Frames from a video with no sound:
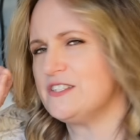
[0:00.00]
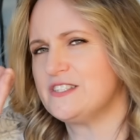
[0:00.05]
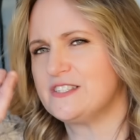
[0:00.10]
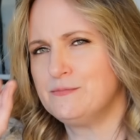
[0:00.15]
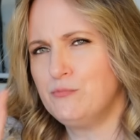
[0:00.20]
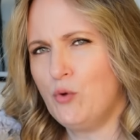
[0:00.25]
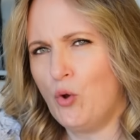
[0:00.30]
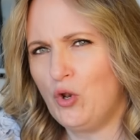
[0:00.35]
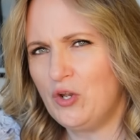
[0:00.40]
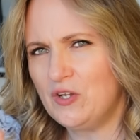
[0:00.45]

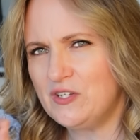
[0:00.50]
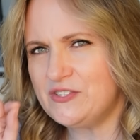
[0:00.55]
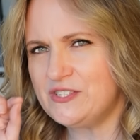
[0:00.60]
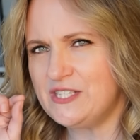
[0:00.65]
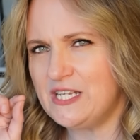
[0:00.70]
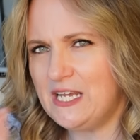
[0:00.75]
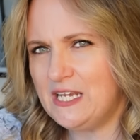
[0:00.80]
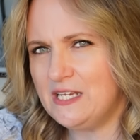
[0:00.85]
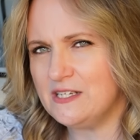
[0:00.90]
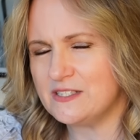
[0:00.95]

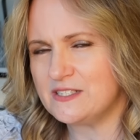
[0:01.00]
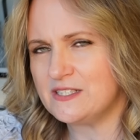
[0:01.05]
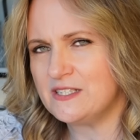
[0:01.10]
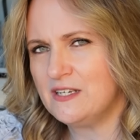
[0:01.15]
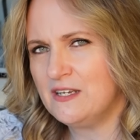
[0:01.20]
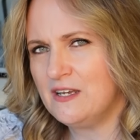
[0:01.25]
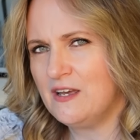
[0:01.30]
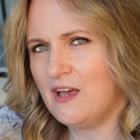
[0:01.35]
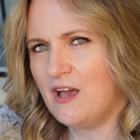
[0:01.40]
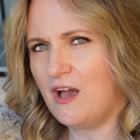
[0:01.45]
smallest hint
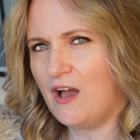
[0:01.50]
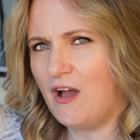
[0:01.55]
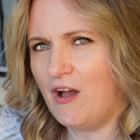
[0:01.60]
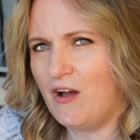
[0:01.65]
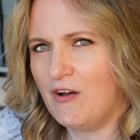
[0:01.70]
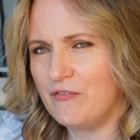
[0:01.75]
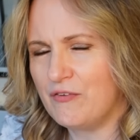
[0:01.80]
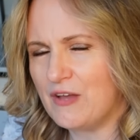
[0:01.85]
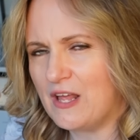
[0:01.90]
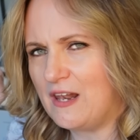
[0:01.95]

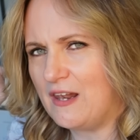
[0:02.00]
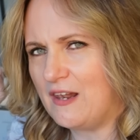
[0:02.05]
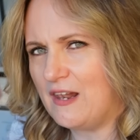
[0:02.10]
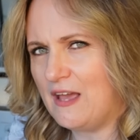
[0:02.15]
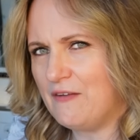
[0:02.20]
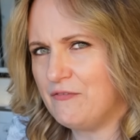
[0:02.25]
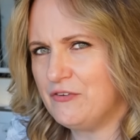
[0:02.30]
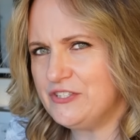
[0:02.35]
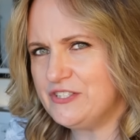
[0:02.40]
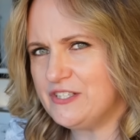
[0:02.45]
of
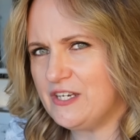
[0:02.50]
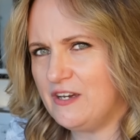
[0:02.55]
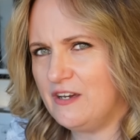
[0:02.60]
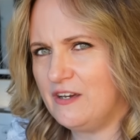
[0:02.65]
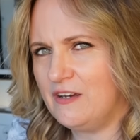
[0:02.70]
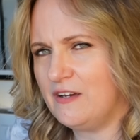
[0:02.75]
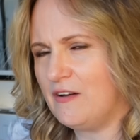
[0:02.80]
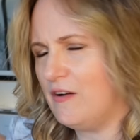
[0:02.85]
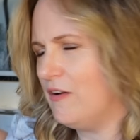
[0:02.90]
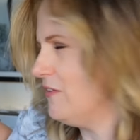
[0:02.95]

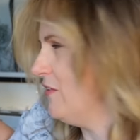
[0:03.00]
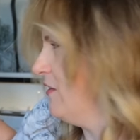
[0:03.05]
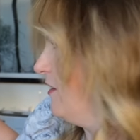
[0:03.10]
lavender on